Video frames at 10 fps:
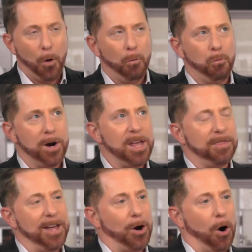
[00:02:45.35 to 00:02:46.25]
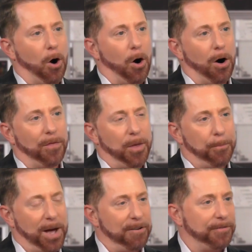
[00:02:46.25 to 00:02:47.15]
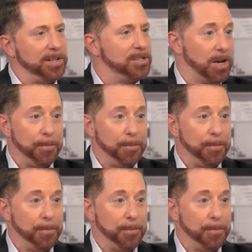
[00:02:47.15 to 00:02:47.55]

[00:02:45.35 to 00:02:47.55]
what do you think are the benefits?